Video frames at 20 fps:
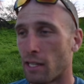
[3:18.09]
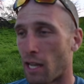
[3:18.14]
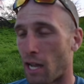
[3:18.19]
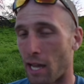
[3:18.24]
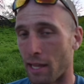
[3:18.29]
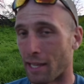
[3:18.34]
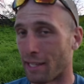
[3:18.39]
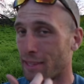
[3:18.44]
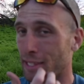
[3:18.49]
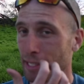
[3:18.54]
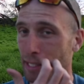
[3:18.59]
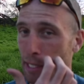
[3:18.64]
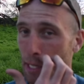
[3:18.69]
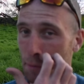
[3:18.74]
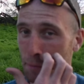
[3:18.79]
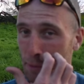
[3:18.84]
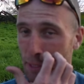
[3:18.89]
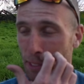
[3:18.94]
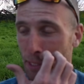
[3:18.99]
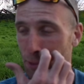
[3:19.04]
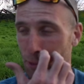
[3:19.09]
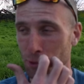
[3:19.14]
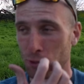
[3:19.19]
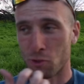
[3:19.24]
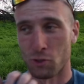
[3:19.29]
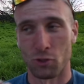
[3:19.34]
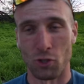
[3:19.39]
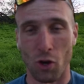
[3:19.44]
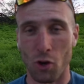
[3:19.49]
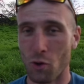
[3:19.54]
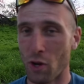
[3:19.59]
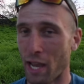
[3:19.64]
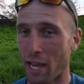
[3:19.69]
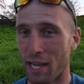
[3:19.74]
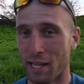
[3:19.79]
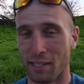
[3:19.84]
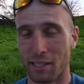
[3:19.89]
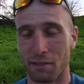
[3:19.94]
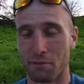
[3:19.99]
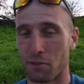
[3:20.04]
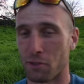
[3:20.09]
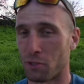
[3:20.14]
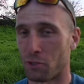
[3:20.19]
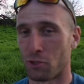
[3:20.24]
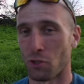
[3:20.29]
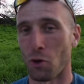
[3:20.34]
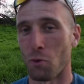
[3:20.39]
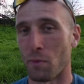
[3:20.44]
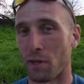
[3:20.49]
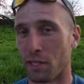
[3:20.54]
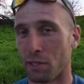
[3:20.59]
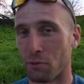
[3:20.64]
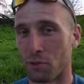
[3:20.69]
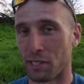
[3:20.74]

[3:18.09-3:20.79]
That thing comes in so handy for so many